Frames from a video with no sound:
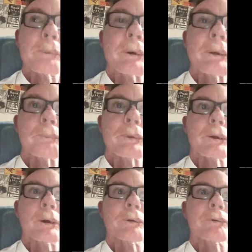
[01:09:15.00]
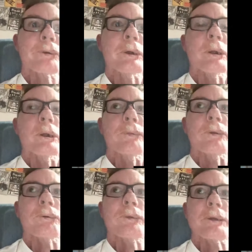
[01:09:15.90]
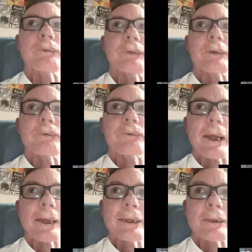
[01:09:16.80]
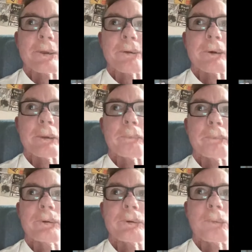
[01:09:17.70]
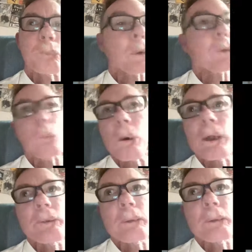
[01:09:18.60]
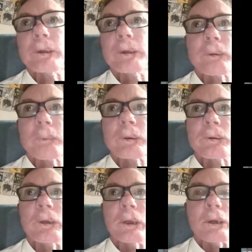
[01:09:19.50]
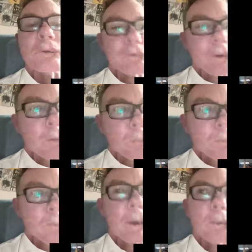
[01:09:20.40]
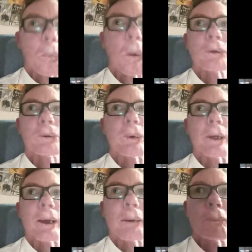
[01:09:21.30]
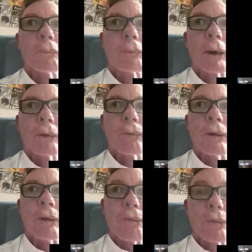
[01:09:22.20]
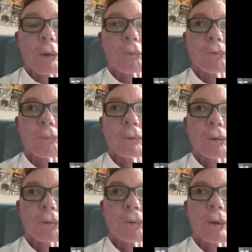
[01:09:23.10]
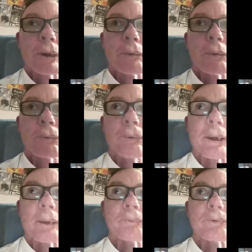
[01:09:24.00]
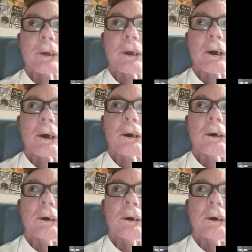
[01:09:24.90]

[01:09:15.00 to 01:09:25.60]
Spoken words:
treatment, because there's that secondary material 1-to-1. That means I'm going to start with my 1 gram, my 1,000 milligrams, and